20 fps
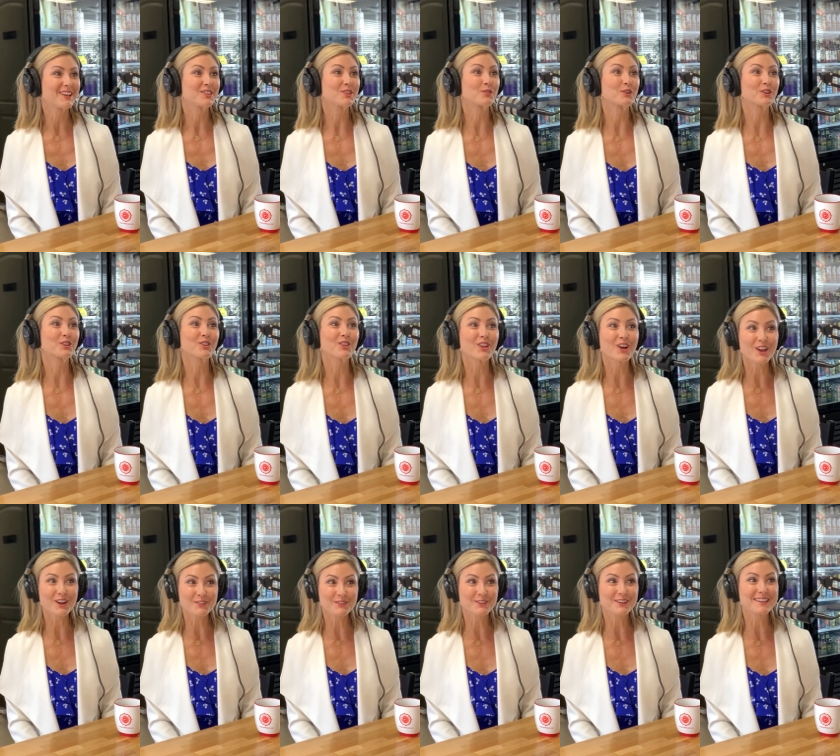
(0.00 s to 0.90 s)
There were a
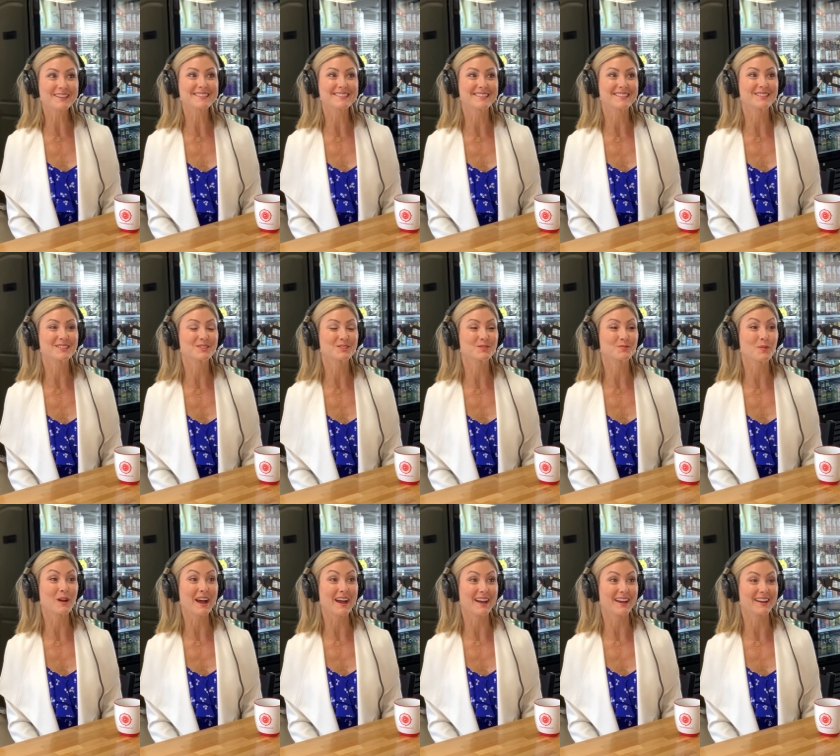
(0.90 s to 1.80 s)
lot of reasons
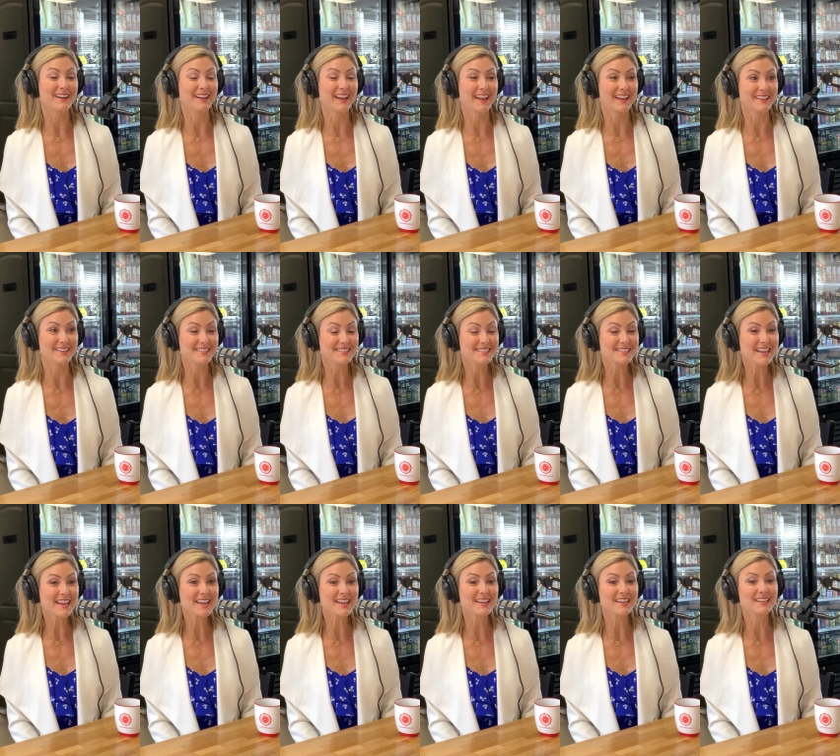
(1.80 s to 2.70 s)
why I
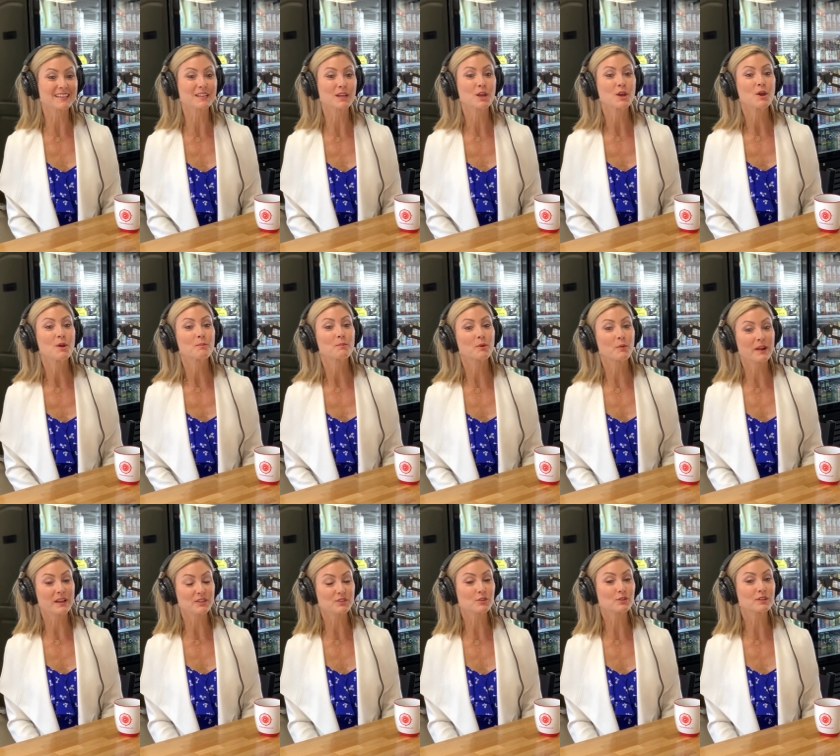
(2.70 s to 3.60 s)
stayed. But
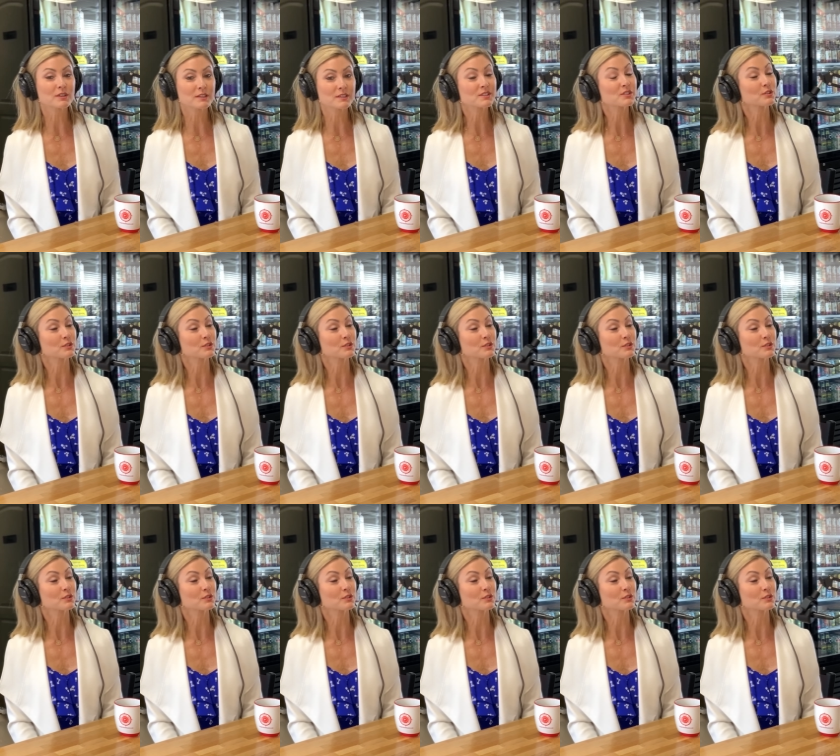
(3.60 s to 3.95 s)
when I started to